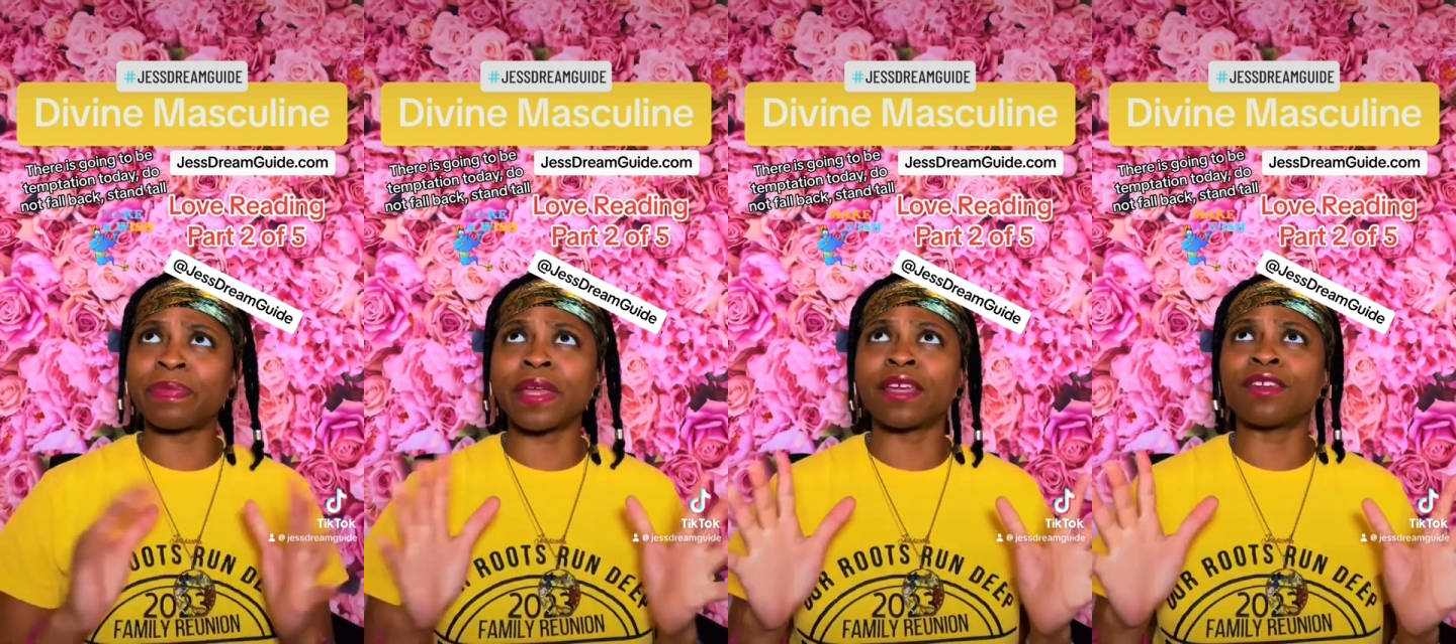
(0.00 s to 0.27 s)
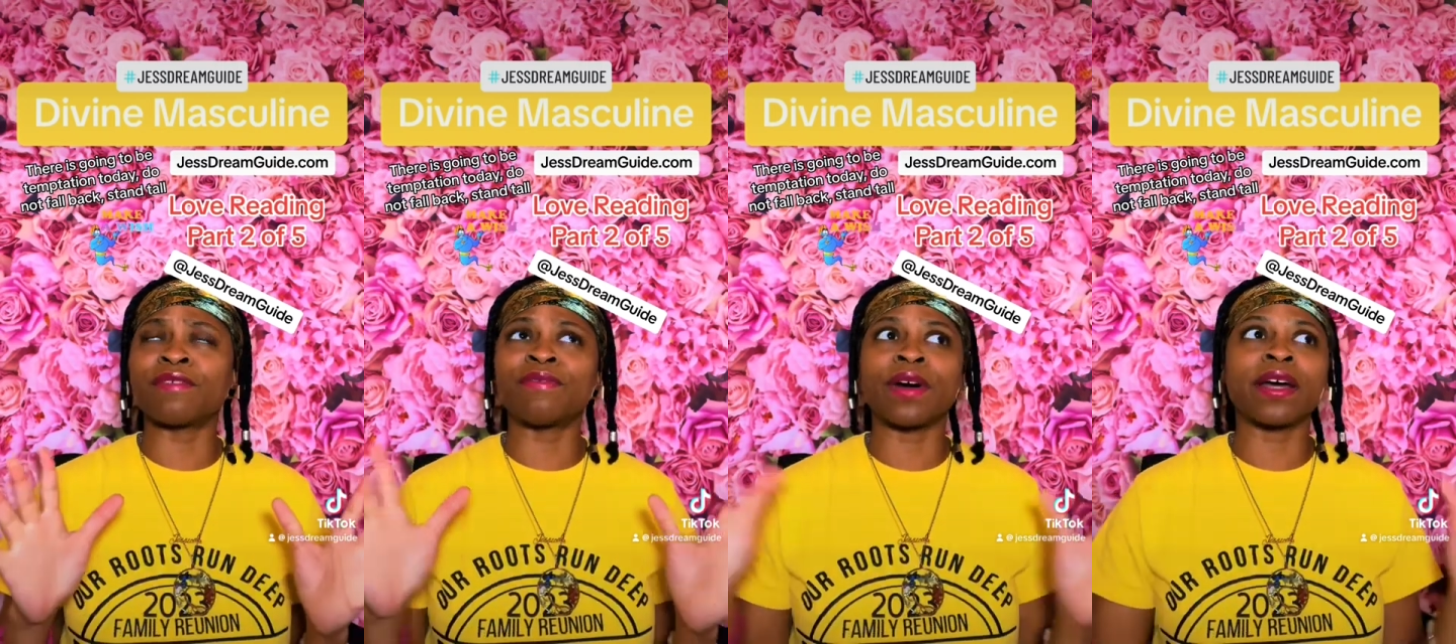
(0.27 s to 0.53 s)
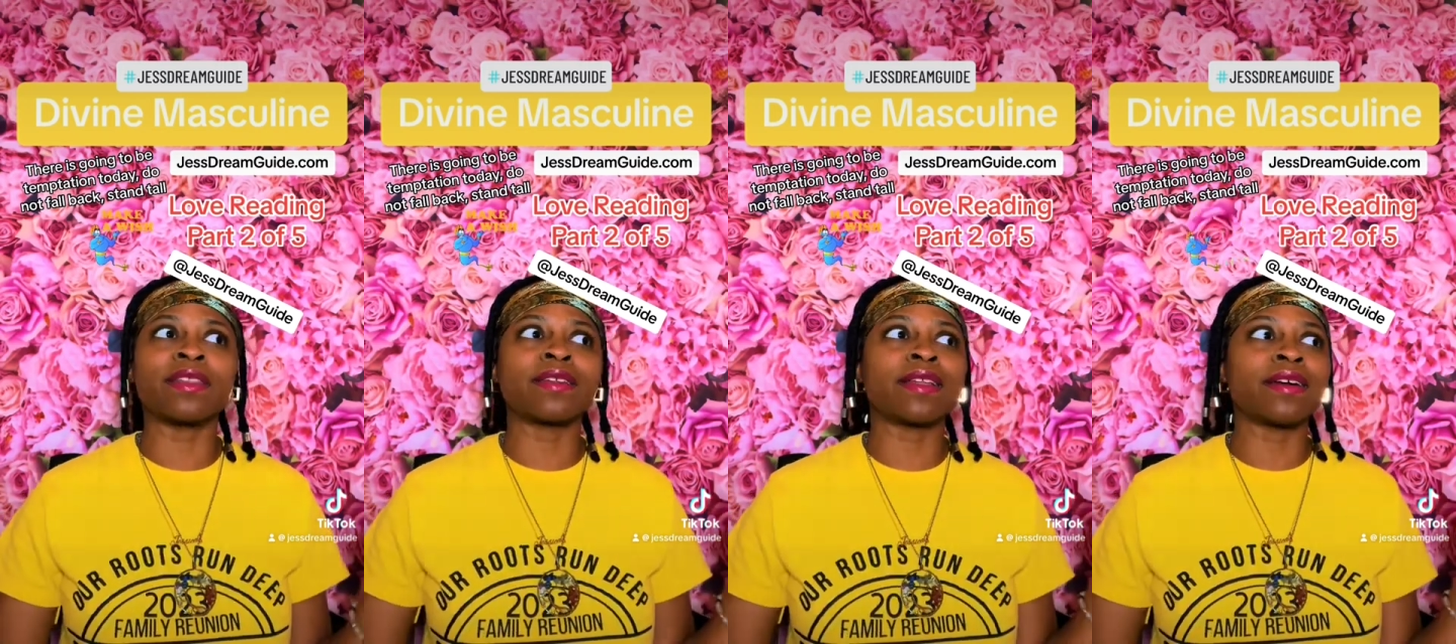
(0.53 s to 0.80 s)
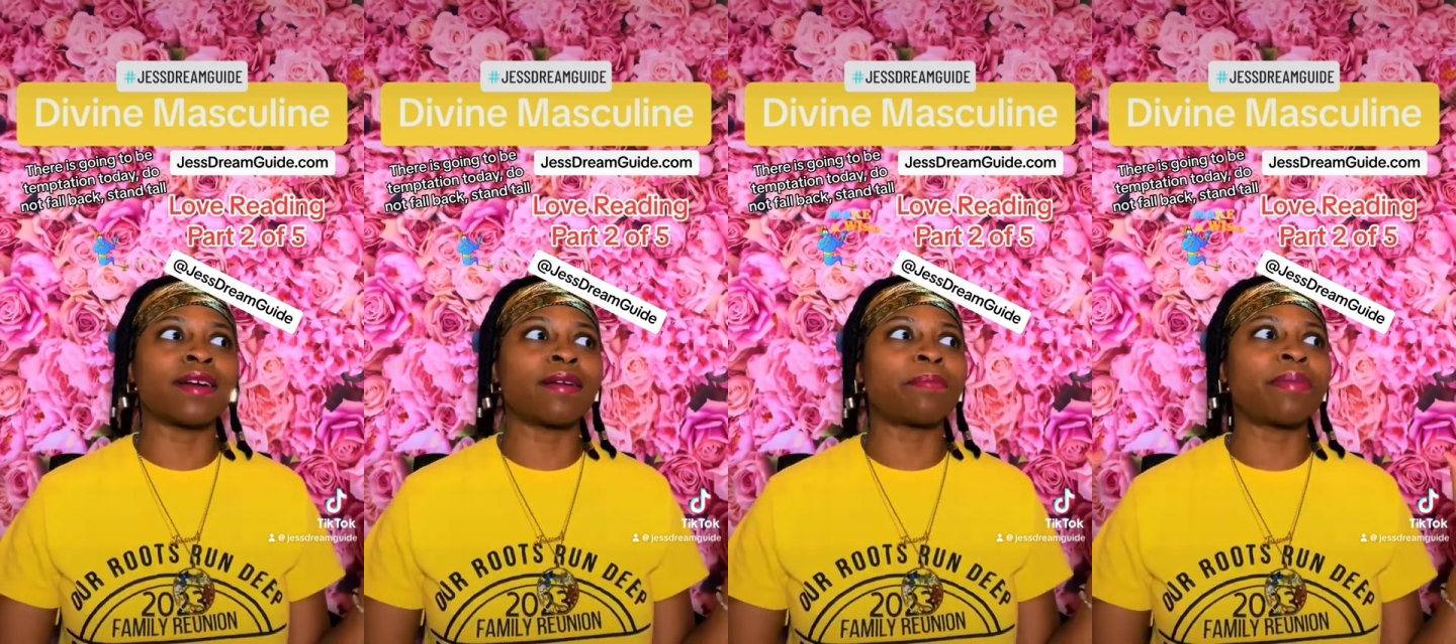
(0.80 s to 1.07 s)
Thank you, Father.
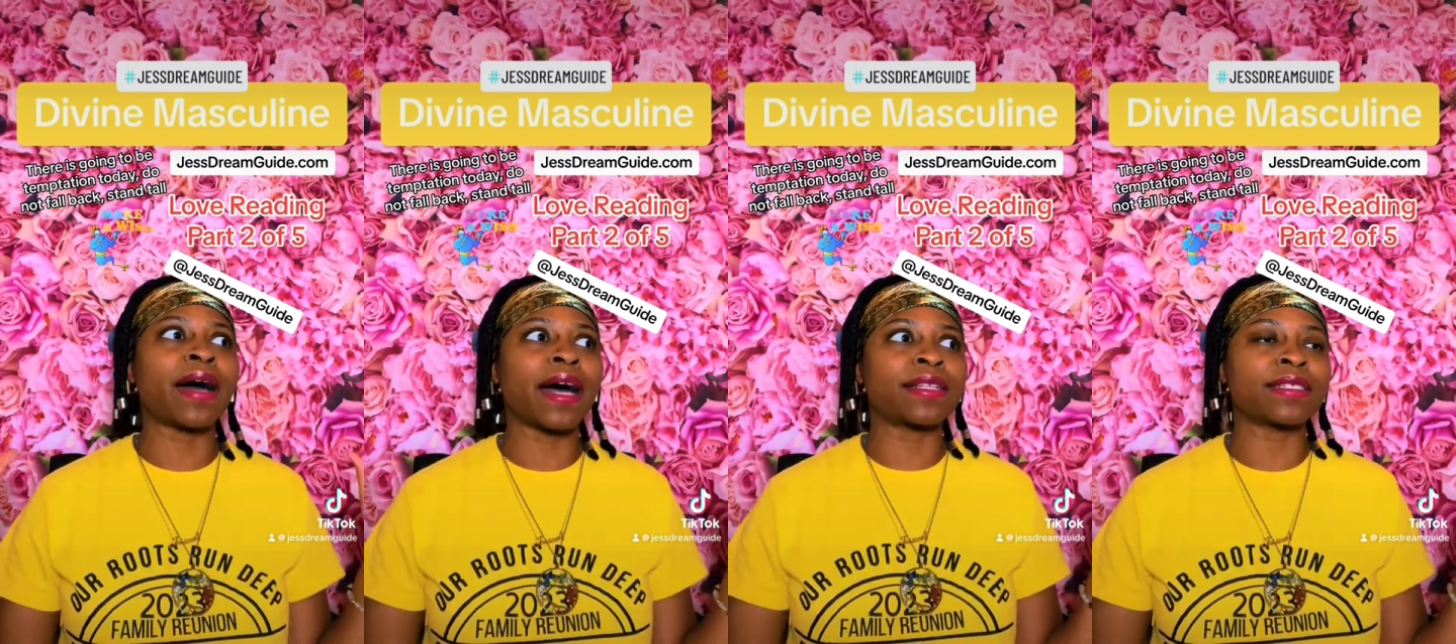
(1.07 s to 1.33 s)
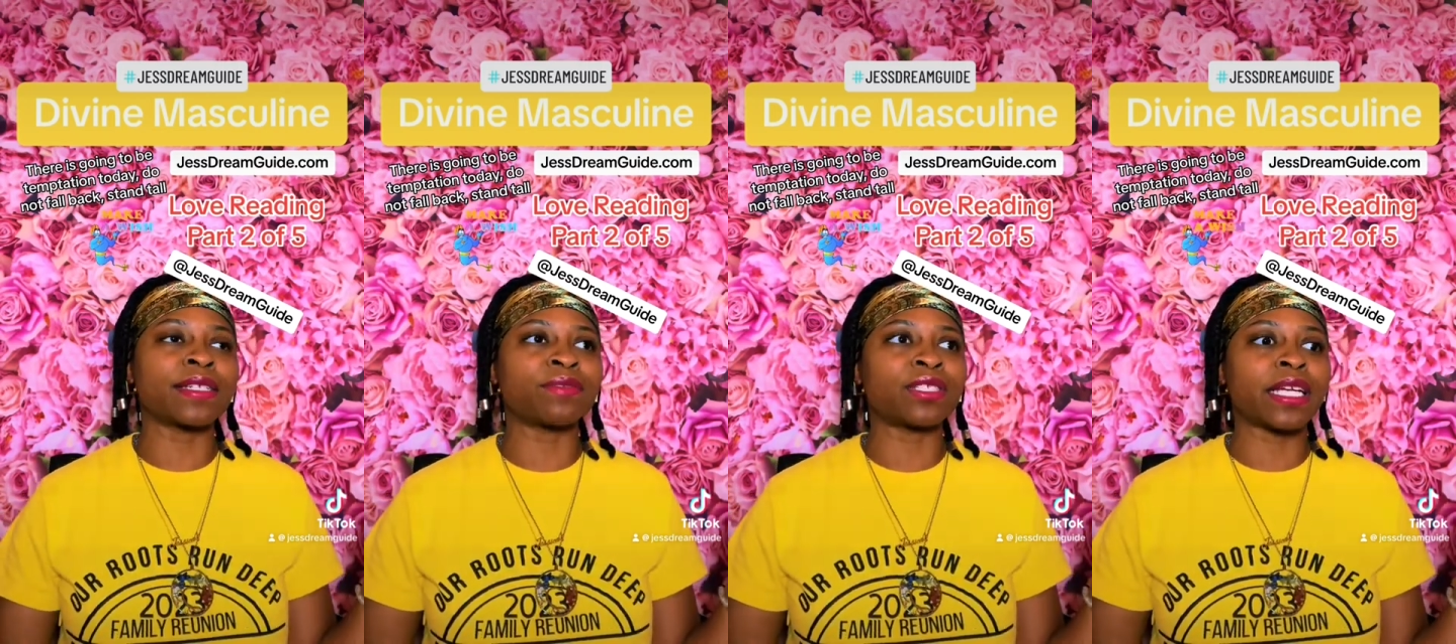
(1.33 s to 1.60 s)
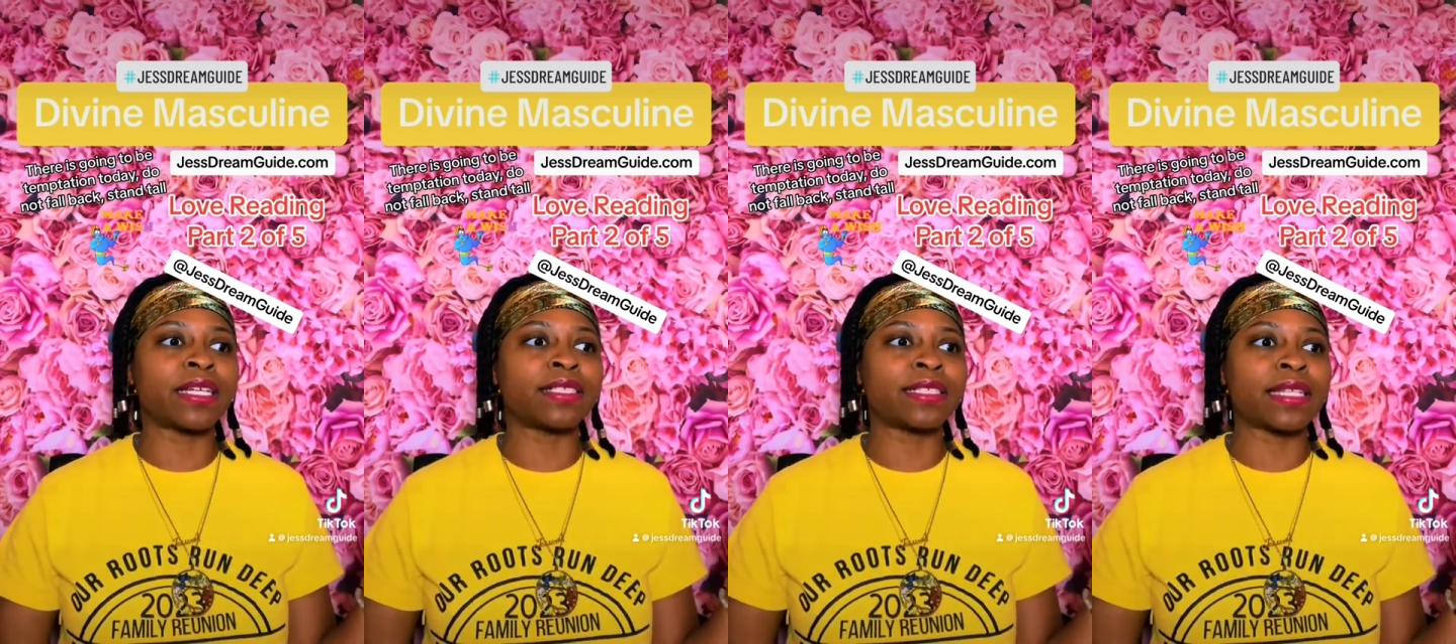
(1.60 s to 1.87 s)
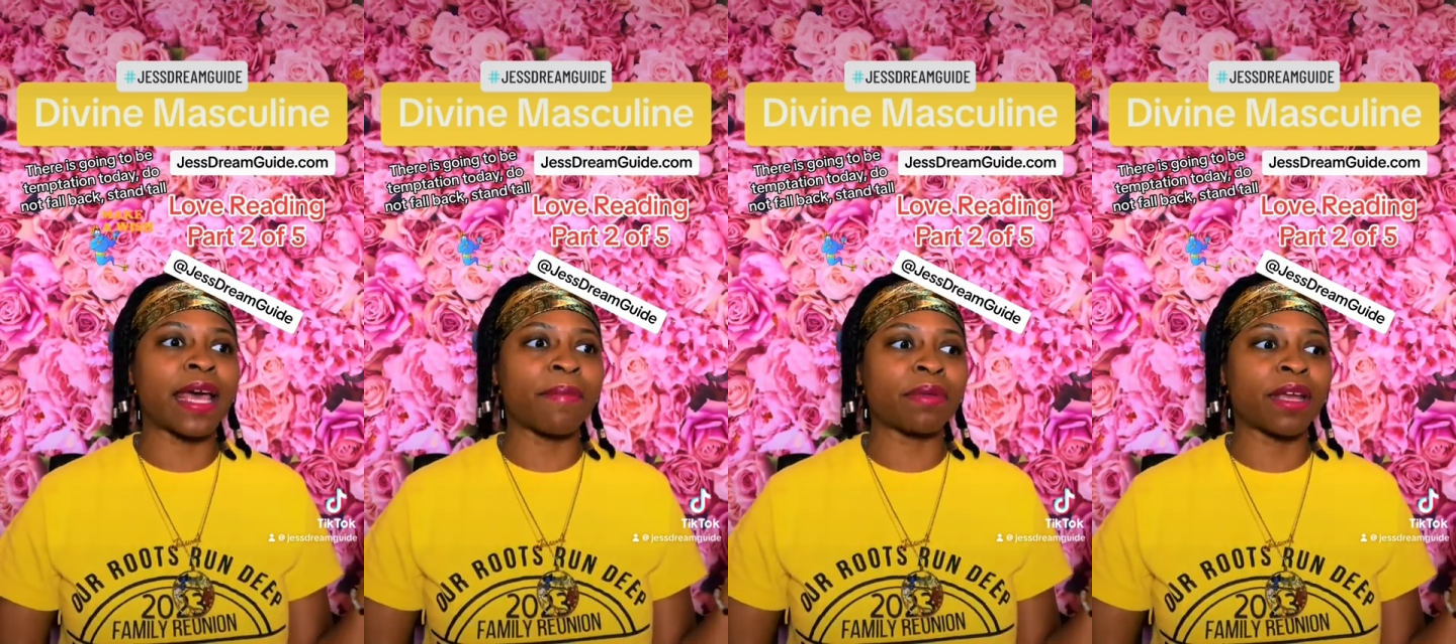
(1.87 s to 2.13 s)
There are positive changes
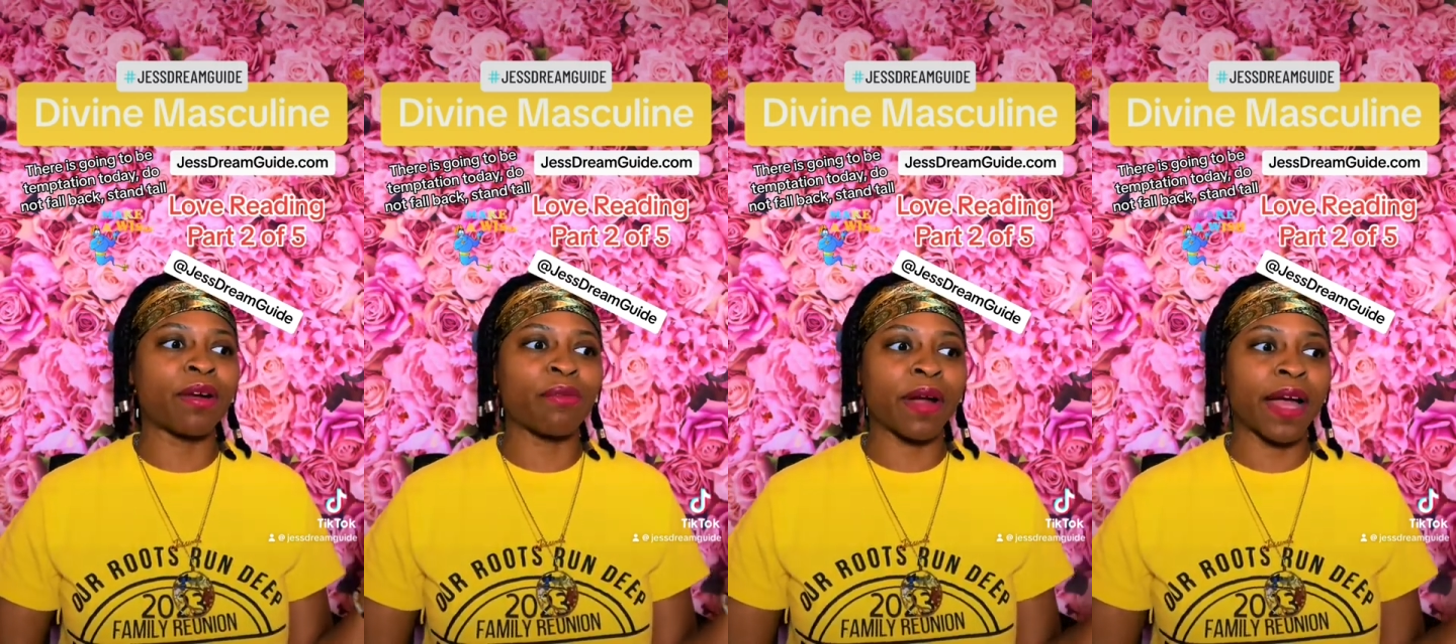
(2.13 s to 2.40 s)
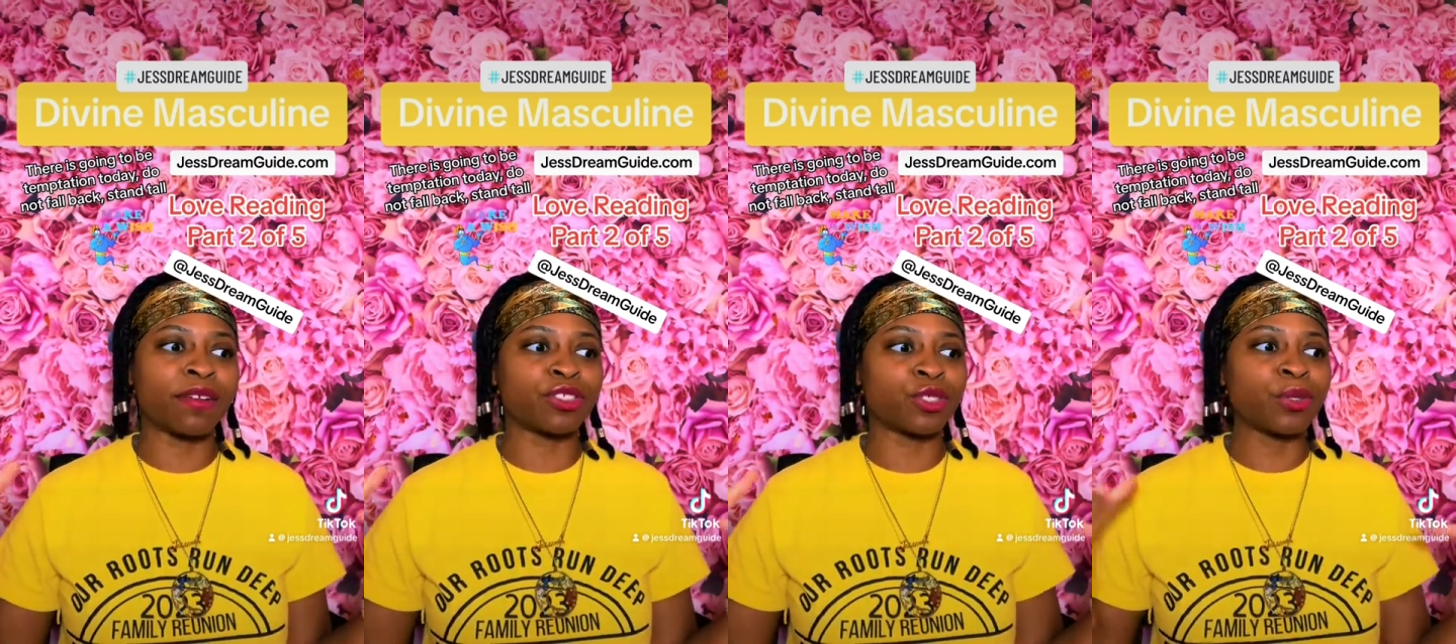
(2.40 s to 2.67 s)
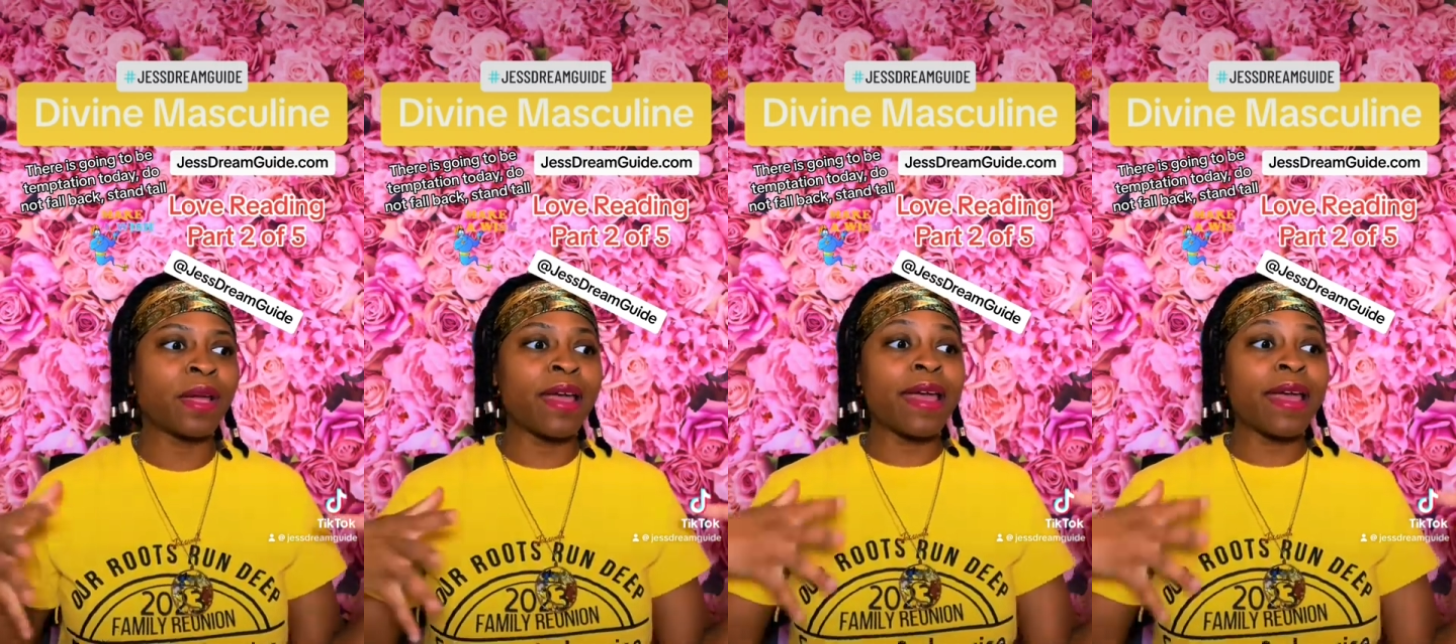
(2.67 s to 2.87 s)
happening around you.